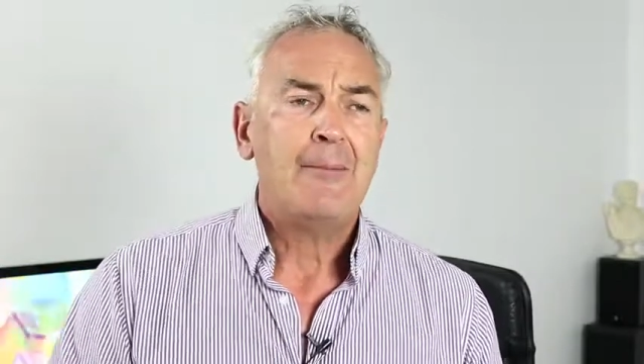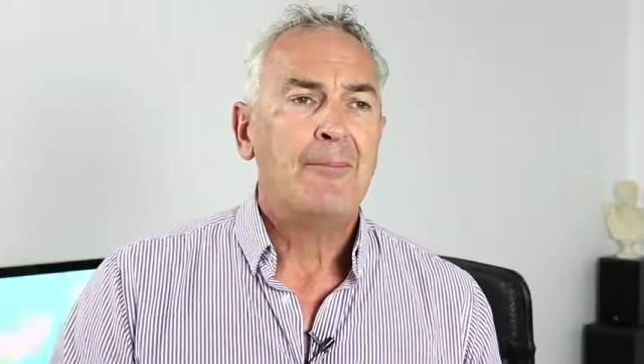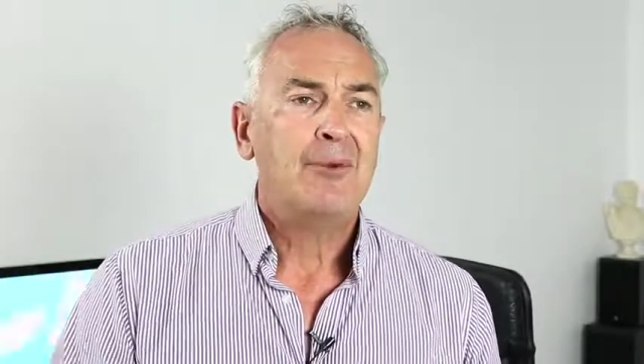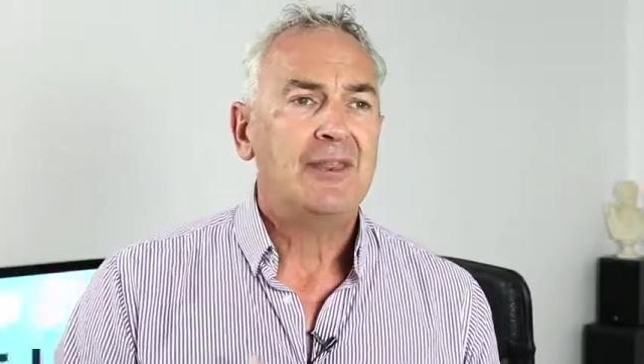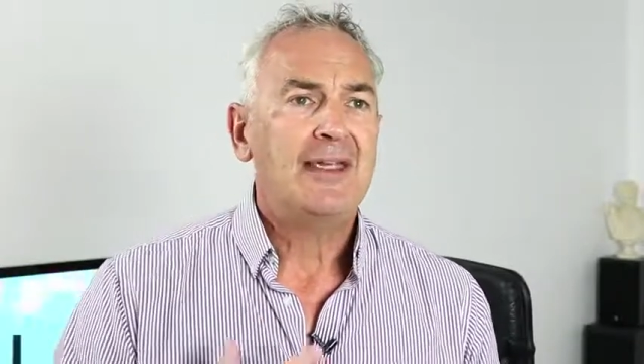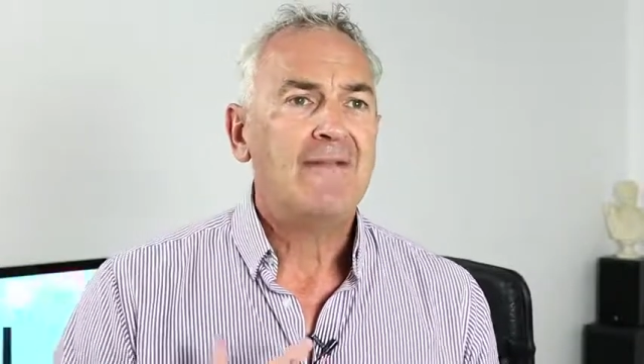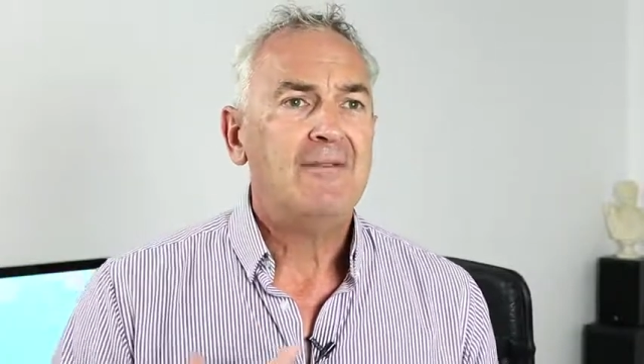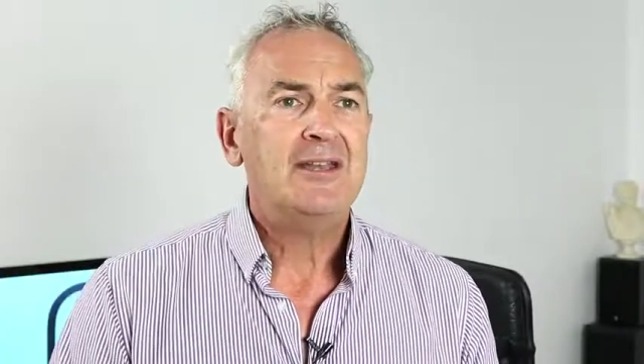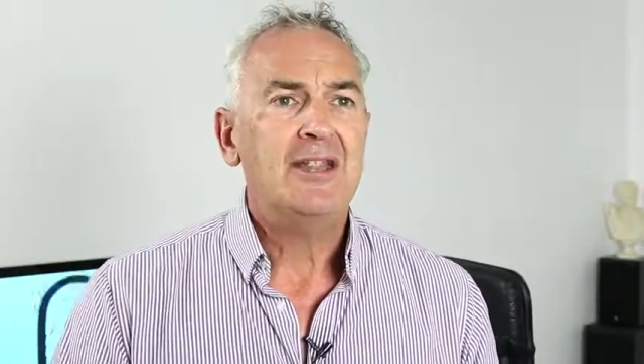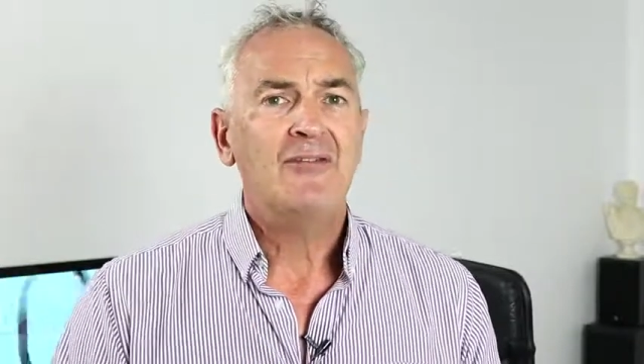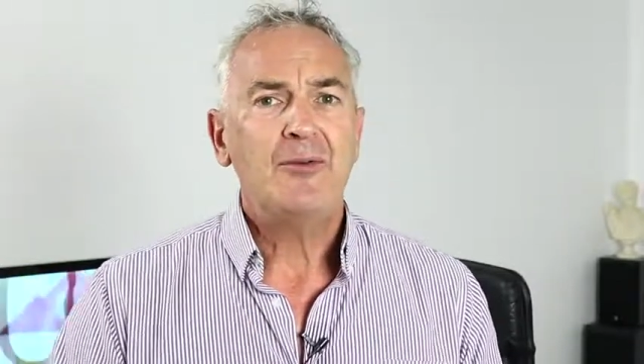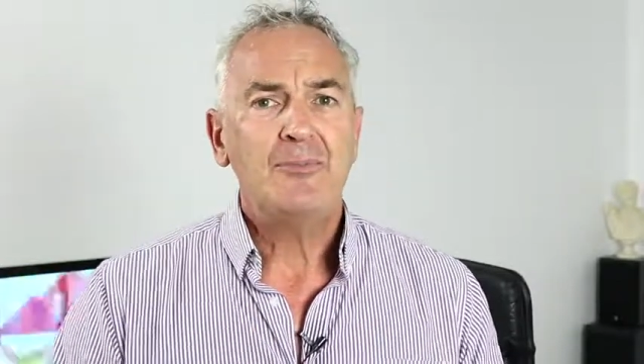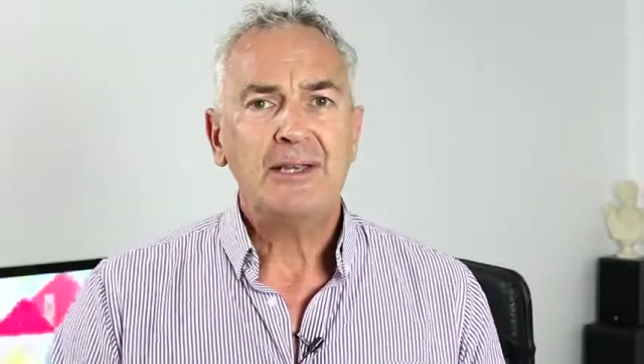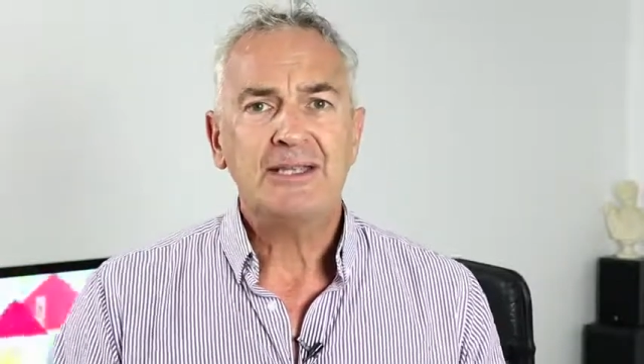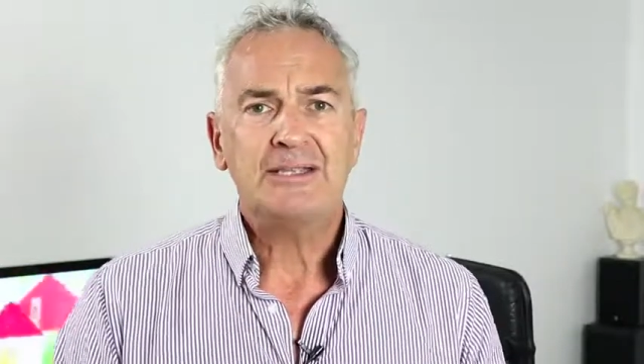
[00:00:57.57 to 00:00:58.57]
but they've
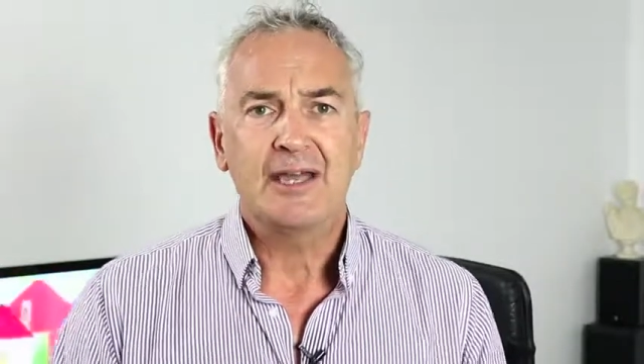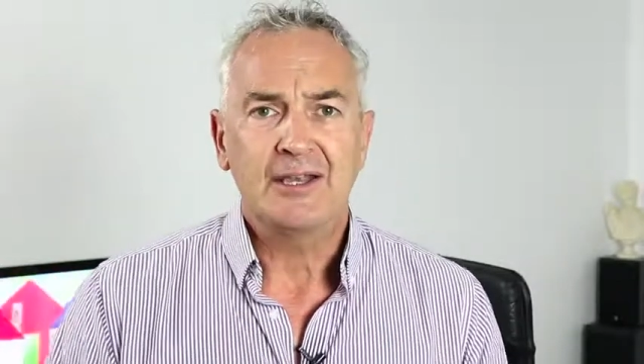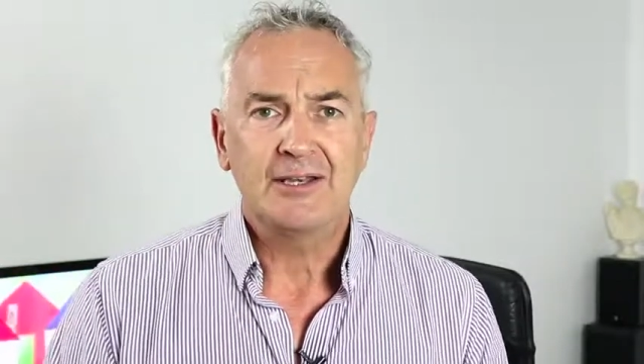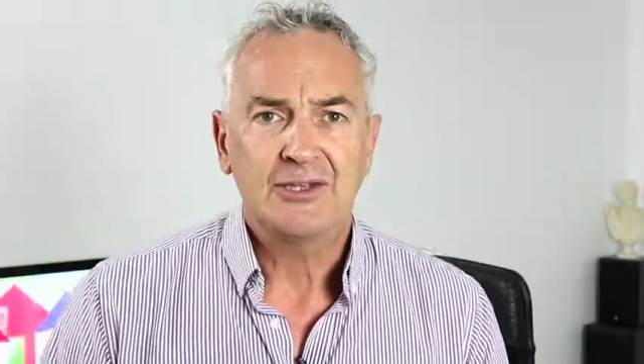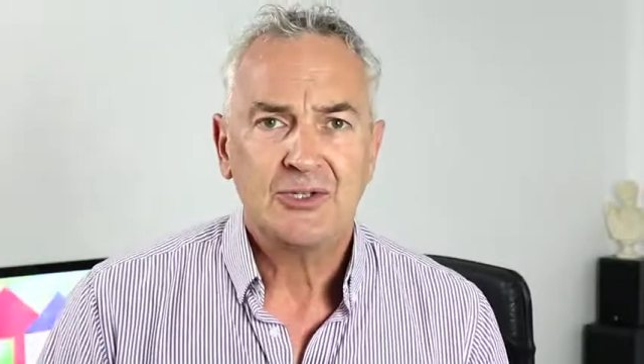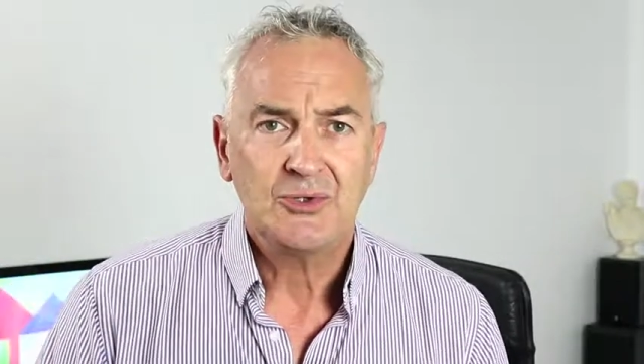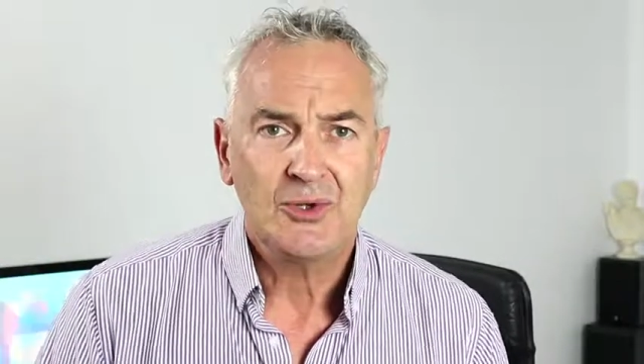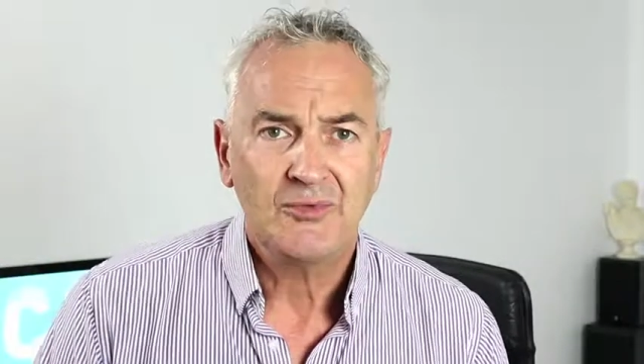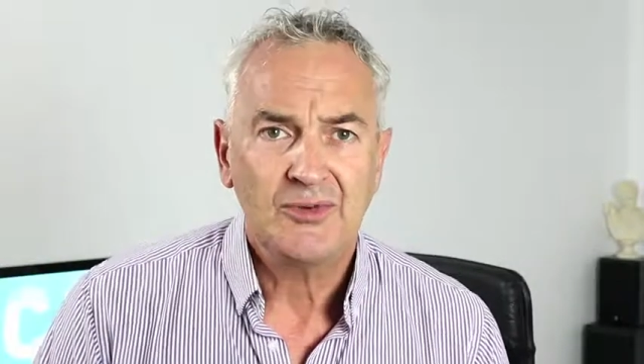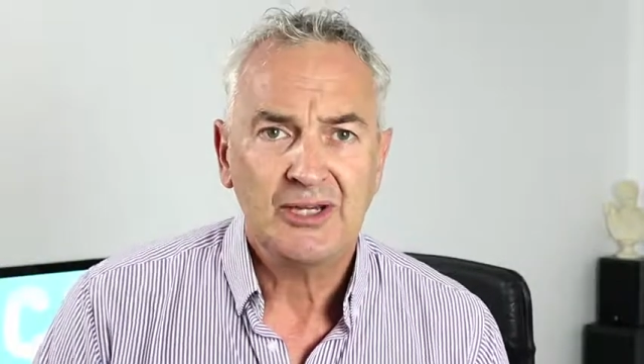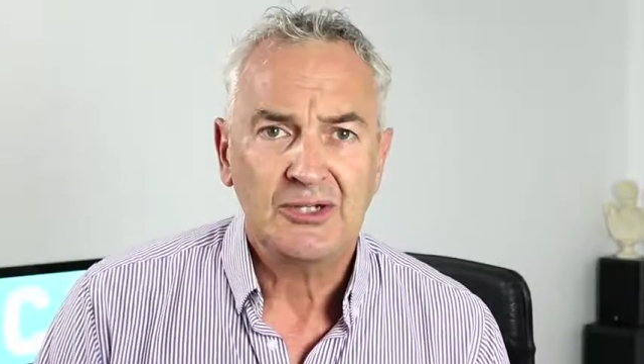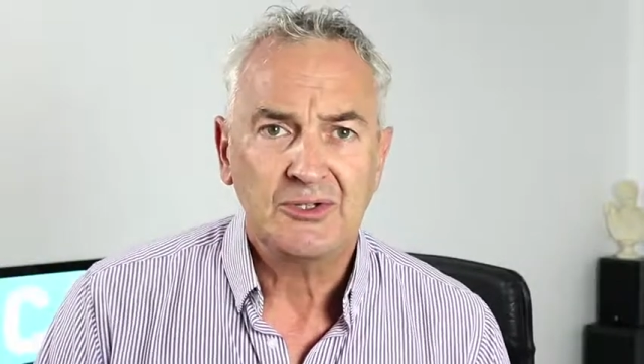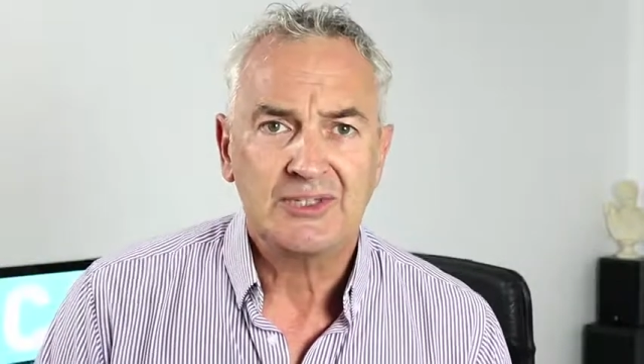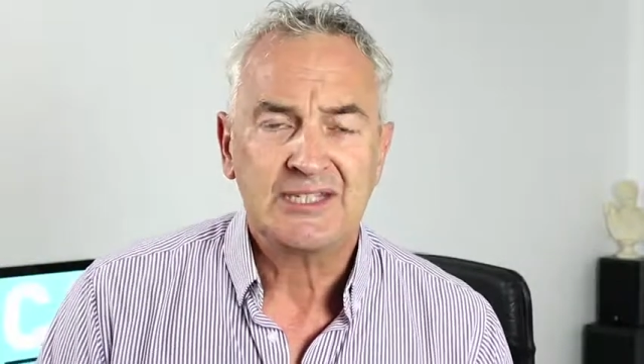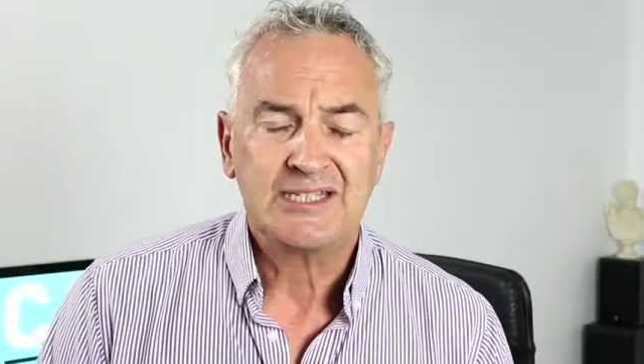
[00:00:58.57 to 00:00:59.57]
never been done to a very good